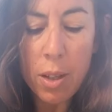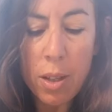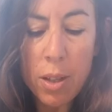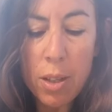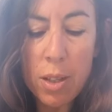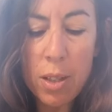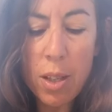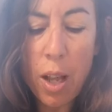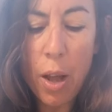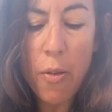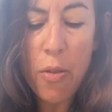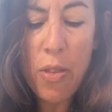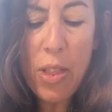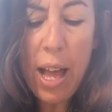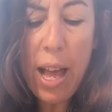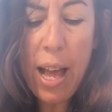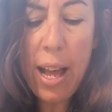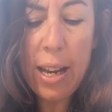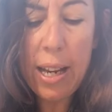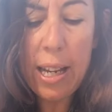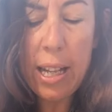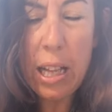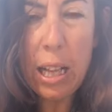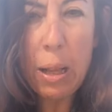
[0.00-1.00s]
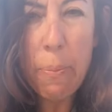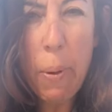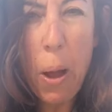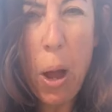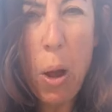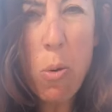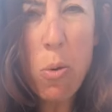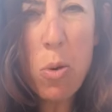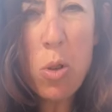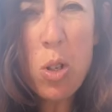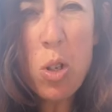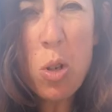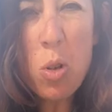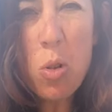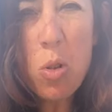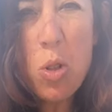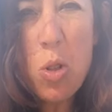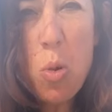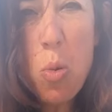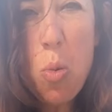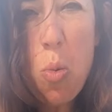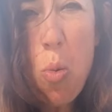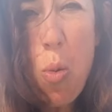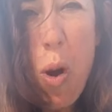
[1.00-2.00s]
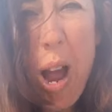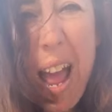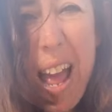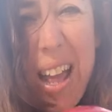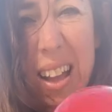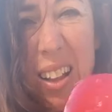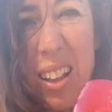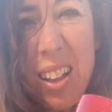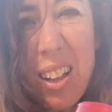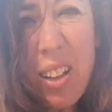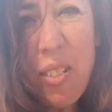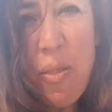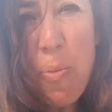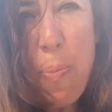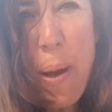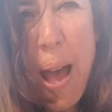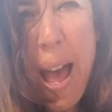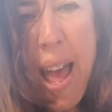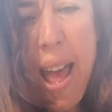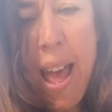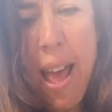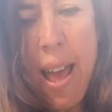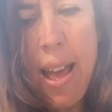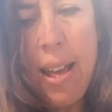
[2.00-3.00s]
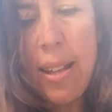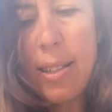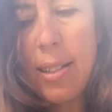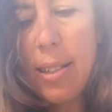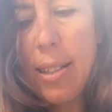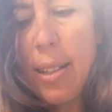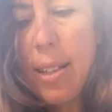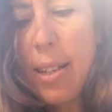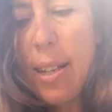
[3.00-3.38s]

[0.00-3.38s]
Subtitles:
So that little boat took 12 bears.